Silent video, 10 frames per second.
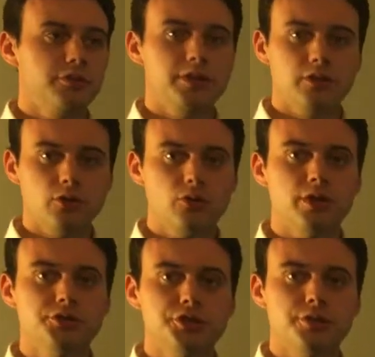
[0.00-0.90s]
the local
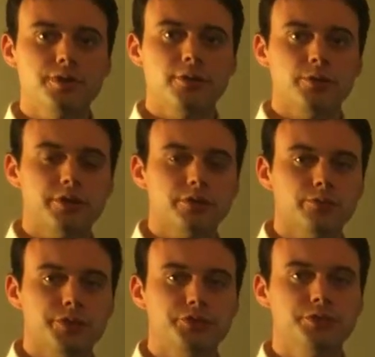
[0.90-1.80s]
NGO network in the
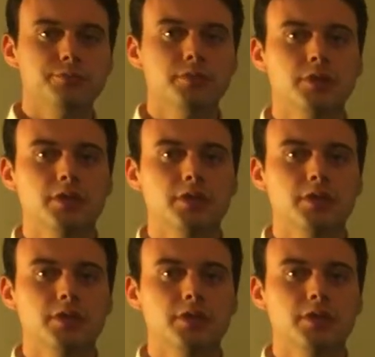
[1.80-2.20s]
region